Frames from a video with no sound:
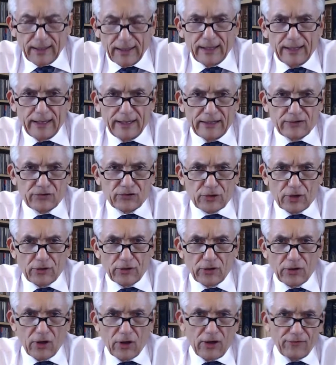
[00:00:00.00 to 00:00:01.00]
It
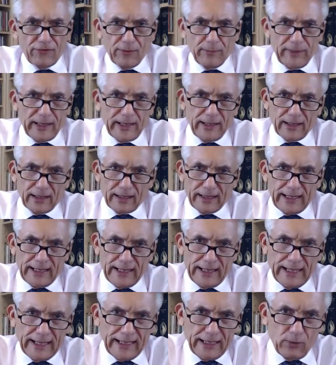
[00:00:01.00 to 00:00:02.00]
started off immediately,
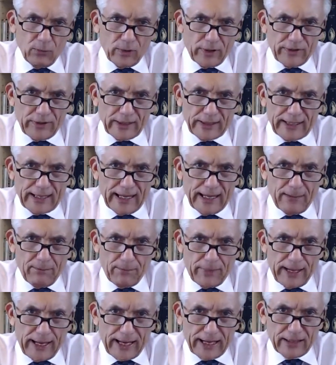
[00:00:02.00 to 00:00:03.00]
anyone that came
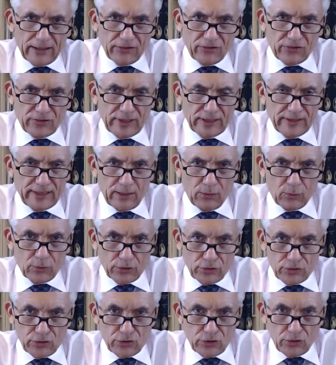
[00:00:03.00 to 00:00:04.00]
back and said they were a
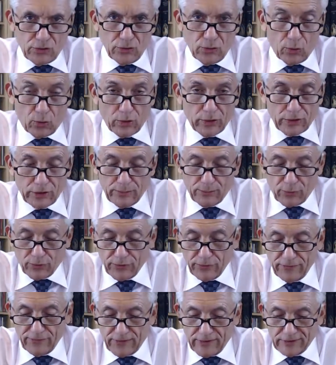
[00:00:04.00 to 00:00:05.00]
Jew or could
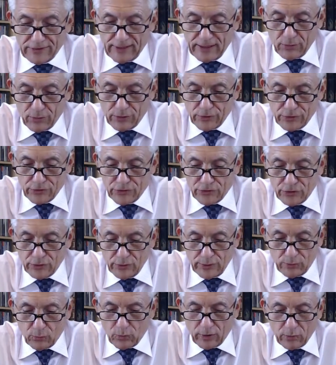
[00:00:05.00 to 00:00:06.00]
prove that they were a Jew
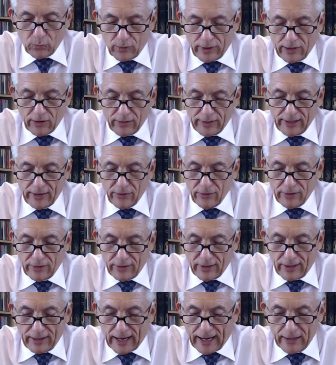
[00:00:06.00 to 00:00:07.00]
in one way or another, and
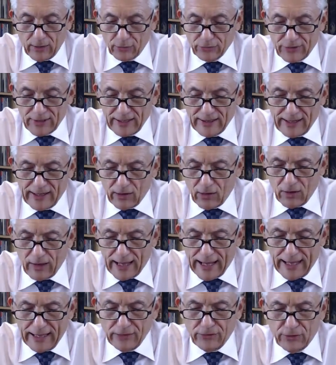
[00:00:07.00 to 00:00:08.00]
I don't think they all
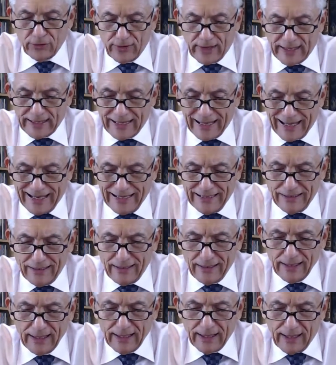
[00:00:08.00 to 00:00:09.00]
had to, they gained
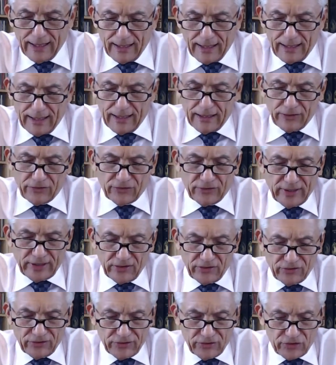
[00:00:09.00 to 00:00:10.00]

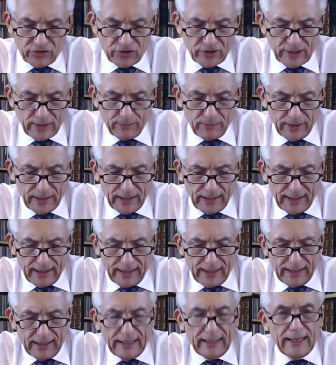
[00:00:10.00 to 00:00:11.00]
citizenship
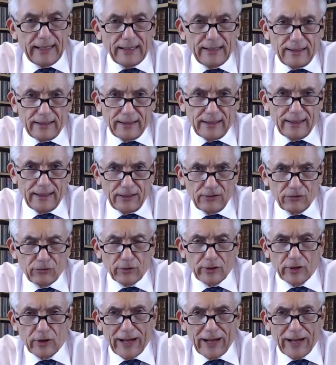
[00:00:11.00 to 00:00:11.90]
in Israel.